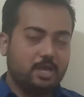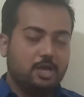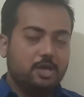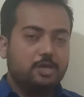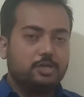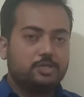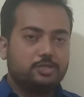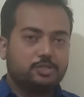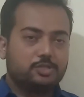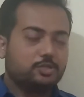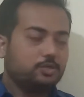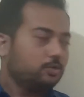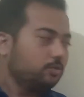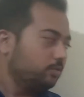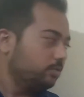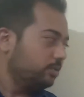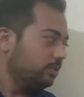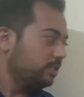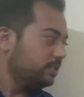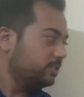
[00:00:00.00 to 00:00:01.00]

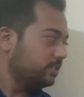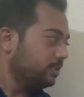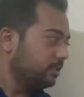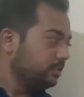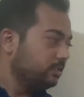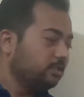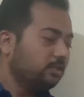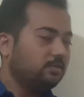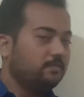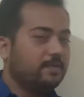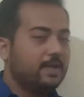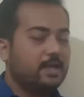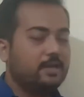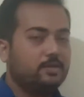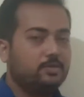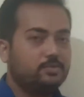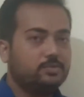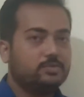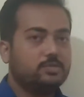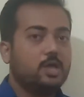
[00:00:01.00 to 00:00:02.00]
So these 13
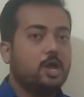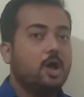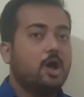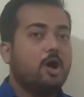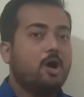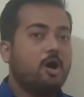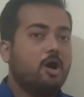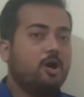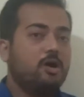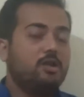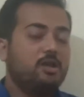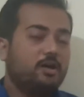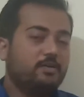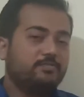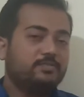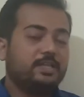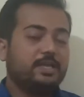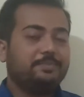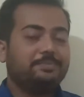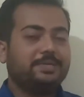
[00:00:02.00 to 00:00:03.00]
values, all of
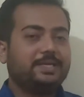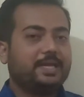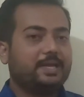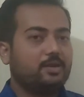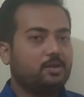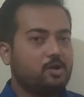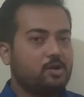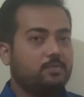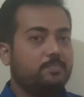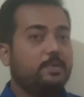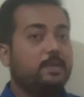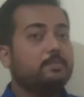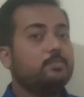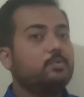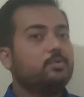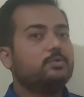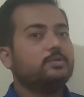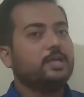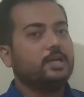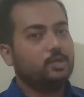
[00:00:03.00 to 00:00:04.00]
them cannot be
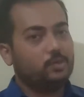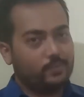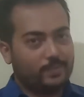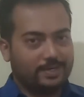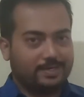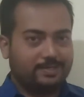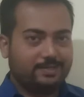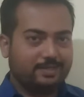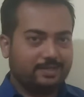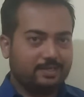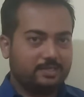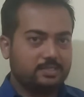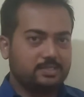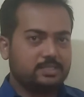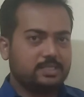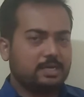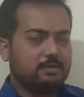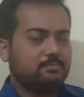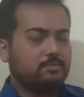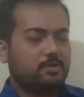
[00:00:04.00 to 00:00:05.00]
more than 20.
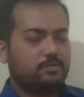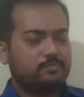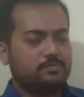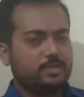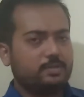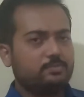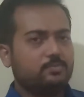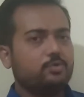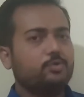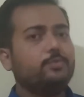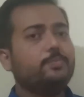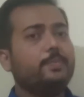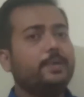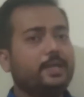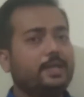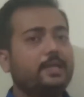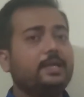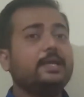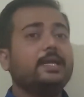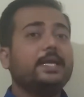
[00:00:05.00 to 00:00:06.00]
Some of them could
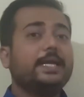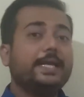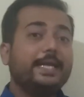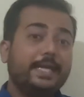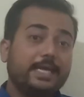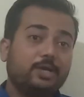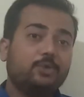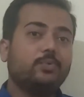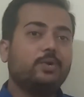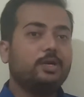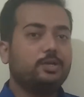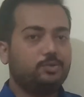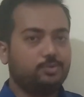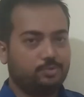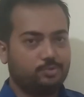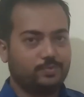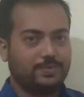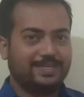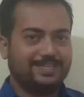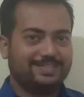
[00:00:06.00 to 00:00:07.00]
be equal to
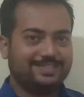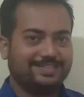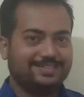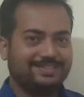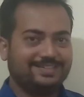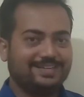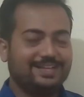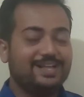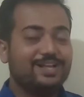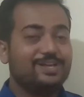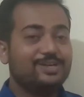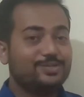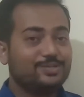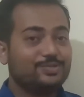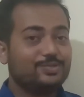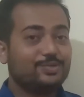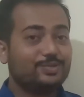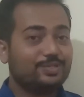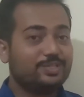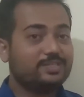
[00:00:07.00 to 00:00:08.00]
20.
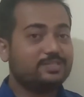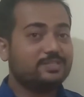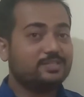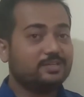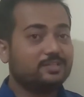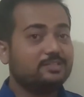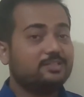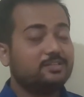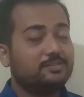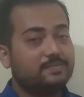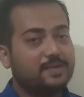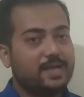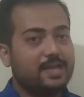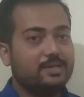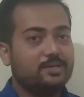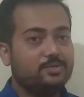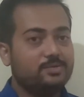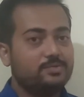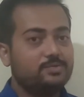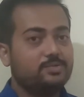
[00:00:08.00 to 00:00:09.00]
So these 13
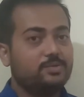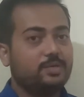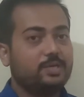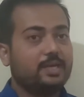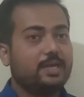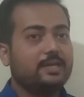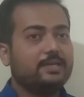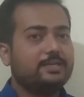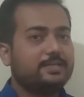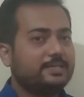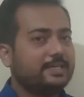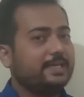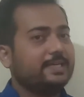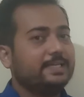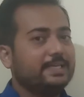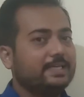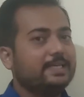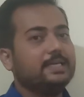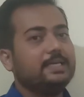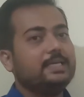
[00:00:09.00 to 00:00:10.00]
values, we can
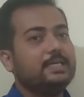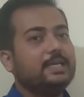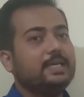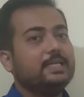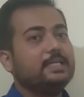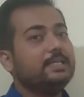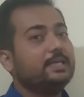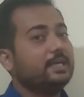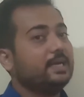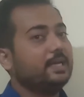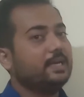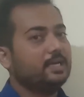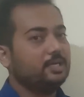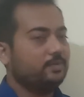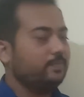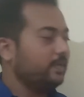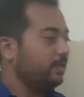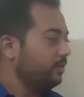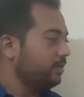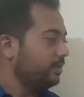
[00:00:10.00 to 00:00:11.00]
technically in the correct
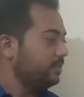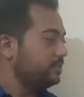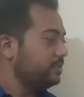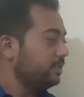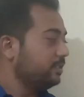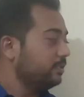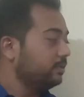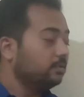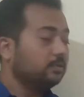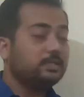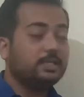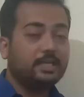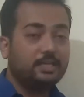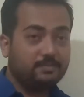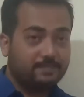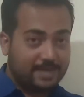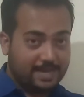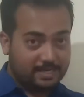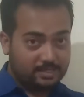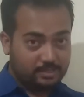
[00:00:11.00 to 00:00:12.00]
way you can say 13
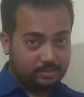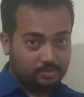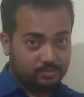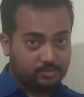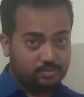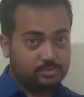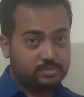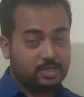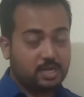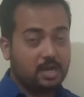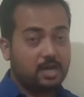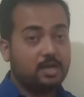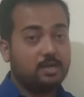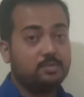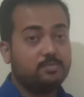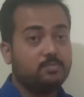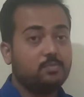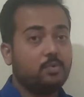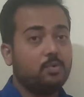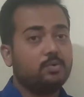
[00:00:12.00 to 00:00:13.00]
values
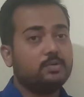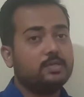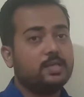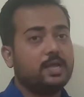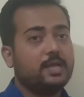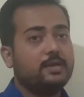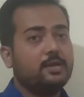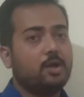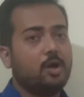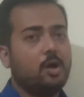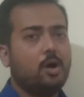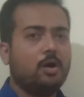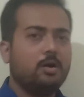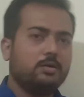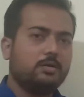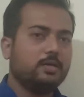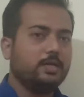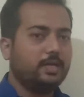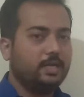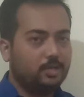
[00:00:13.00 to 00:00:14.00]
are more than
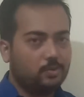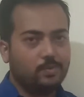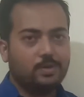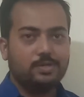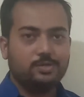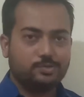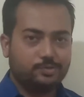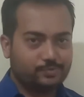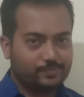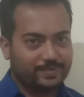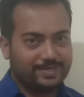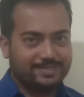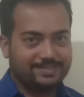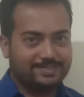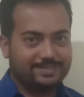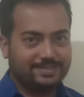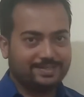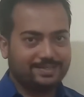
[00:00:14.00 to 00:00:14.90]
or equal to 20.